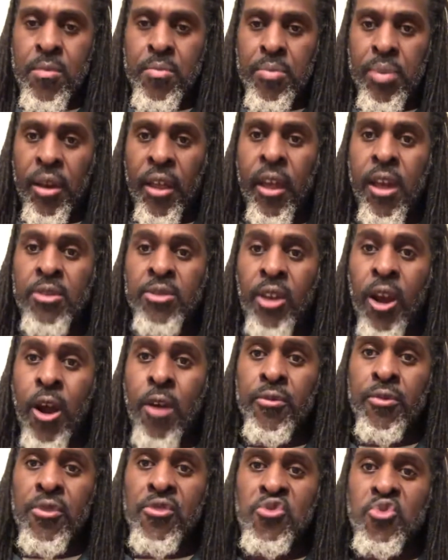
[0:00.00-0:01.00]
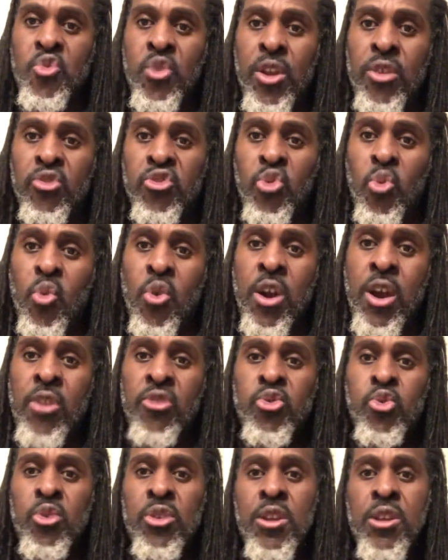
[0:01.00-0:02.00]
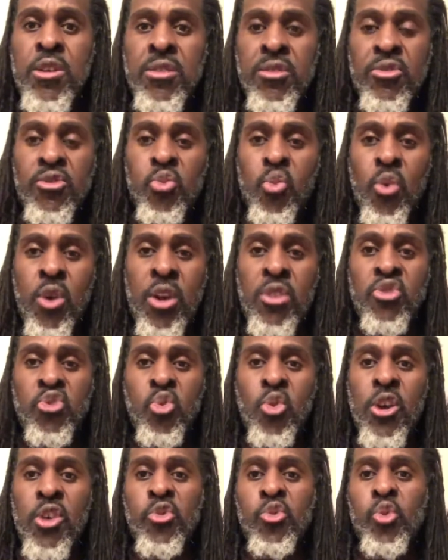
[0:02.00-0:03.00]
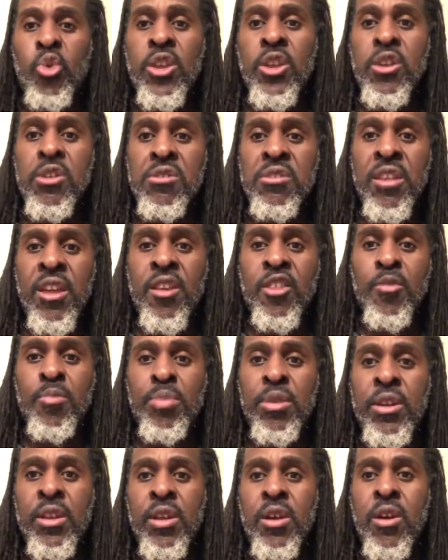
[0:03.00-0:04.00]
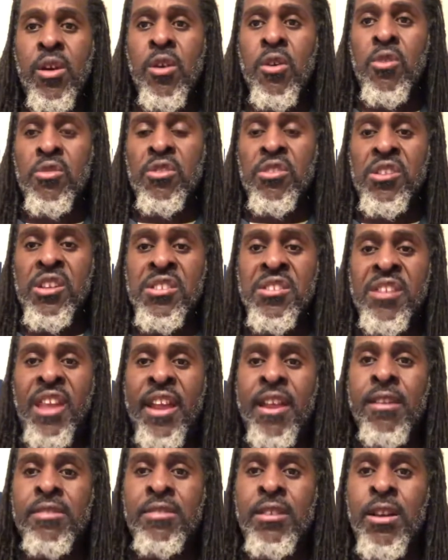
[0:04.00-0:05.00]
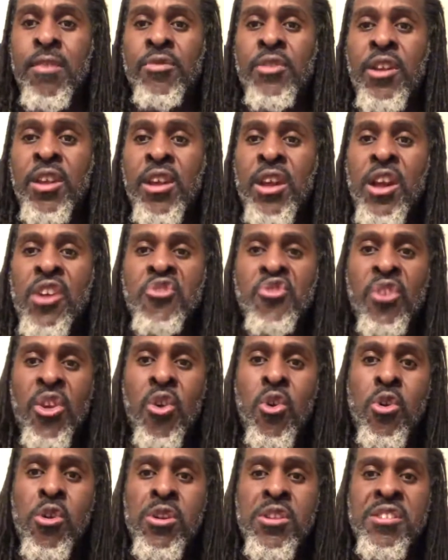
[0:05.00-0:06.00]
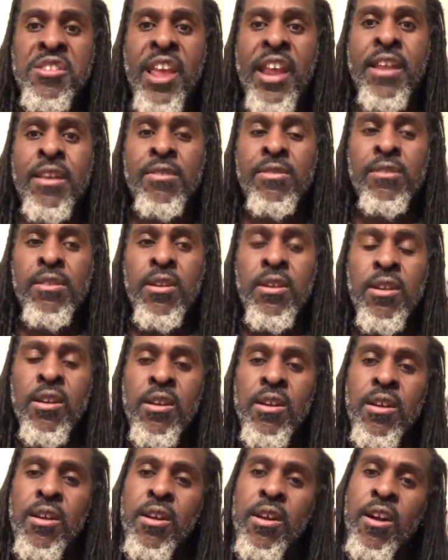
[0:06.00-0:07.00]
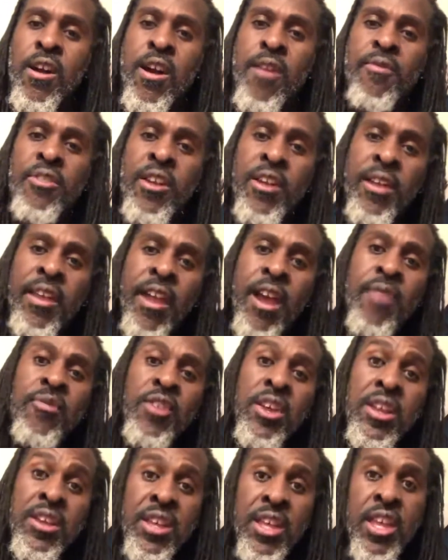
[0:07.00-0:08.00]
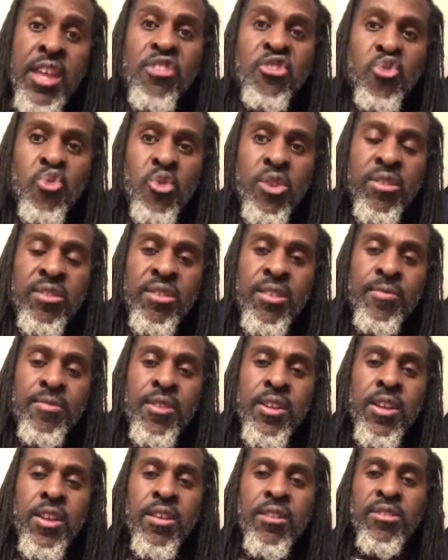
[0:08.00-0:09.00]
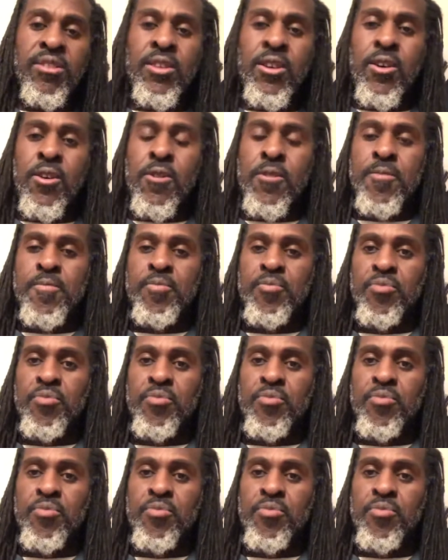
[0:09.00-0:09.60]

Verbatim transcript: players off the streets to one or two year, one, two or three year deal, depending on the status of their contract or status of their health and injuries. So